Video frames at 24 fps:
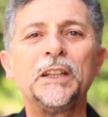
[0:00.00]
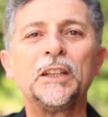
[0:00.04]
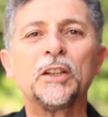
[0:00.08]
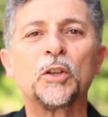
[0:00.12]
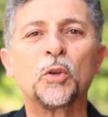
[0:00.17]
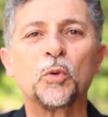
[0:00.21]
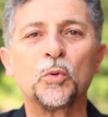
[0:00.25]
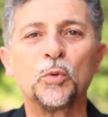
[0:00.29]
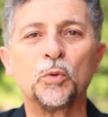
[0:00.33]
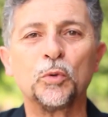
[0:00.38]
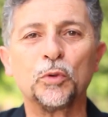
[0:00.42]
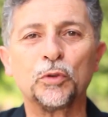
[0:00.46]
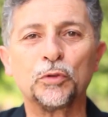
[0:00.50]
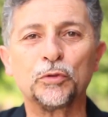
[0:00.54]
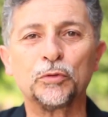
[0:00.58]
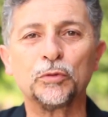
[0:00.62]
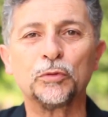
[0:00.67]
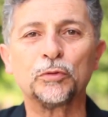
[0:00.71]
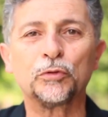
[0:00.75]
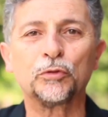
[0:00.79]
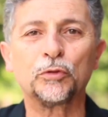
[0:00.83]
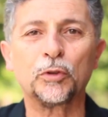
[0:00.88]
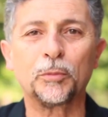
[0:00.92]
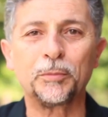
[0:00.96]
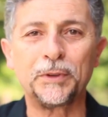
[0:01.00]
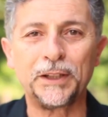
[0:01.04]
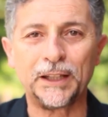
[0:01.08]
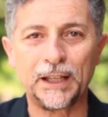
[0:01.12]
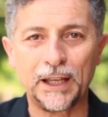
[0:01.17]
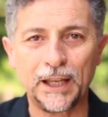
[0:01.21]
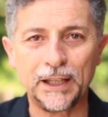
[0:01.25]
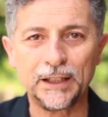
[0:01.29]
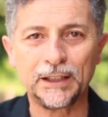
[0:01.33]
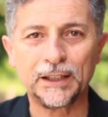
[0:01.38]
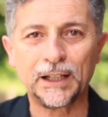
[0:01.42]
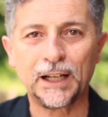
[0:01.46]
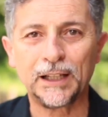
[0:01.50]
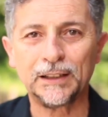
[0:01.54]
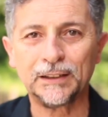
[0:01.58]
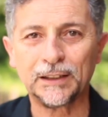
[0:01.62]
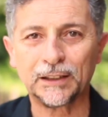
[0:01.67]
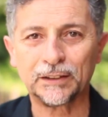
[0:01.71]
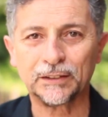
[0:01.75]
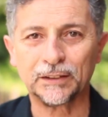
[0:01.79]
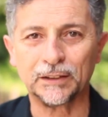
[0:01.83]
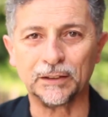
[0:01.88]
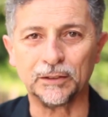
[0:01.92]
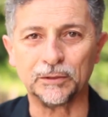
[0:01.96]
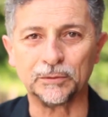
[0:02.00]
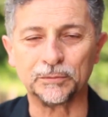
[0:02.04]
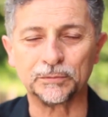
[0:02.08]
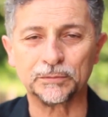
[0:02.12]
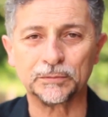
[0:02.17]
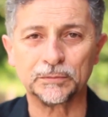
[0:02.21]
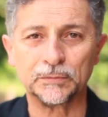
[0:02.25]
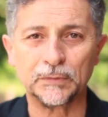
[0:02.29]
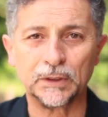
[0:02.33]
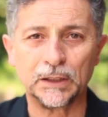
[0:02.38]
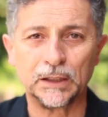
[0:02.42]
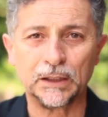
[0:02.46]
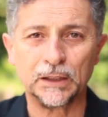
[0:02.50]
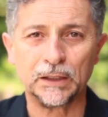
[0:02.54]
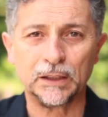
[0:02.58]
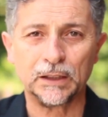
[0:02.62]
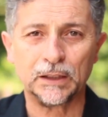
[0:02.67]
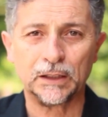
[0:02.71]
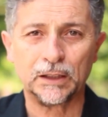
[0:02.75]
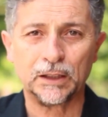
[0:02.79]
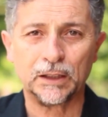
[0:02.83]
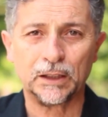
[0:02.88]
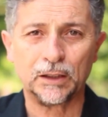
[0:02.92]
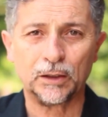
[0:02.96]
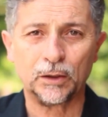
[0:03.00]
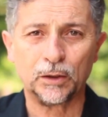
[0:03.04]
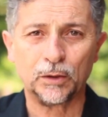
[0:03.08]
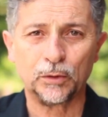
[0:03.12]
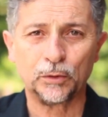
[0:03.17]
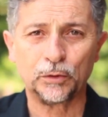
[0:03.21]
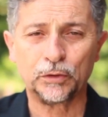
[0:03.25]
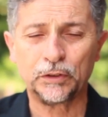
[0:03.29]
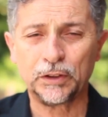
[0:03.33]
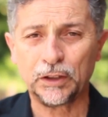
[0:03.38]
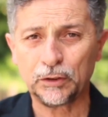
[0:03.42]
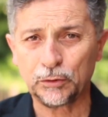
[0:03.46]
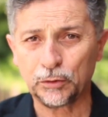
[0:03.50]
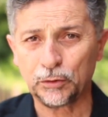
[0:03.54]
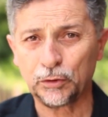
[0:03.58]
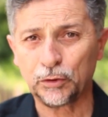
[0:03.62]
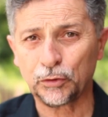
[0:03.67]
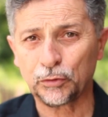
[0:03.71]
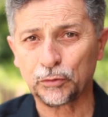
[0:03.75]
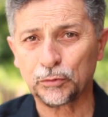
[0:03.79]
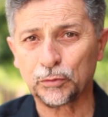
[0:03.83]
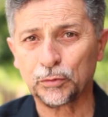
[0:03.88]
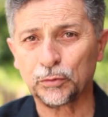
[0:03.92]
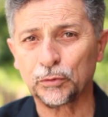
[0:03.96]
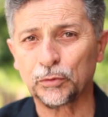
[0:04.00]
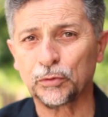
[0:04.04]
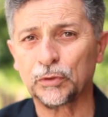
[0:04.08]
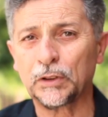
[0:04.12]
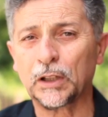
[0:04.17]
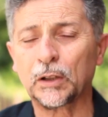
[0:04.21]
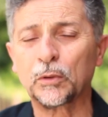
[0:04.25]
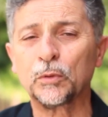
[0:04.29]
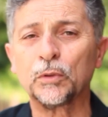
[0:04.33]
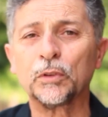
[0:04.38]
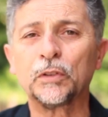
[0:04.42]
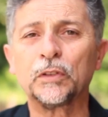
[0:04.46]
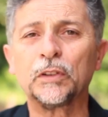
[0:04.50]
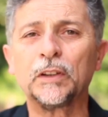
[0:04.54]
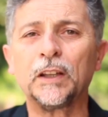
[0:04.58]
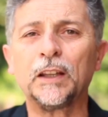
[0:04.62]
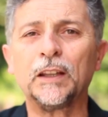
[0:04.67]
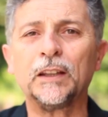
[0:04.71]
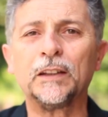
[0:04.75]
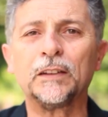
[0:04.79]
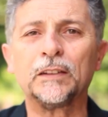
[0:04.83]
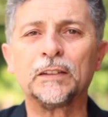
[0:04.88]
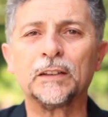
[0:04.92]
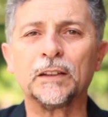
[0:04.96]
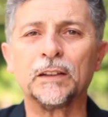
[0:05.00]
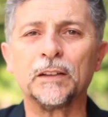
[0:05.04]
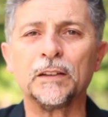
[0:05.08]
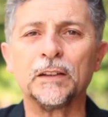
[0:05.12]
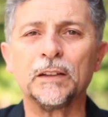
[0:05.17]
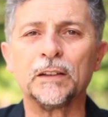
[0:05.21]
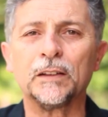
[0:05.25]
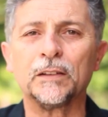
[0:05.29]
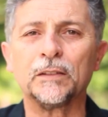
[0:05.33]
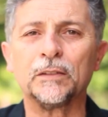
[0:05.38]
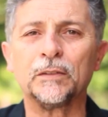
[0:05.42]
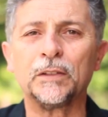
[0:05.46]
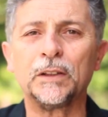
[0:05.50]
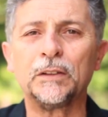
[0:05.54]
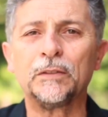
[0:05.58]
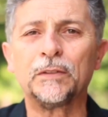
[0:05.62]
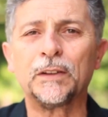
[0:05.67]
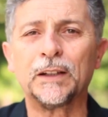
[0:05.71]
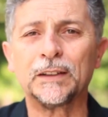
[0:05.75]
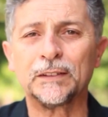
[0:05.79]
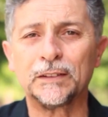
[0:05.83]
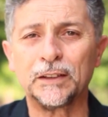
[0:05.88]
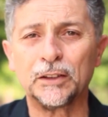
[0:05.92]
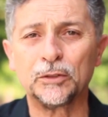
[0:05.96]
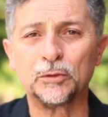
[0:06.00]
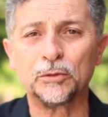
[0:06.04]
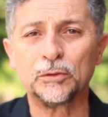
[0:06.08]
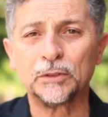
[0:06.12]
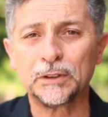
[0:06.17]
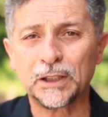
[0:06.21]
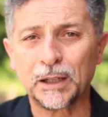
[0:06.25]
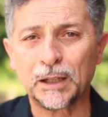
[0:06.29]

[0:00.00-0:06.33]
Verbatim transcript: curso Hello, sobre my name is Moisés Esagui, and we are going to present you the mini course on reincarnation.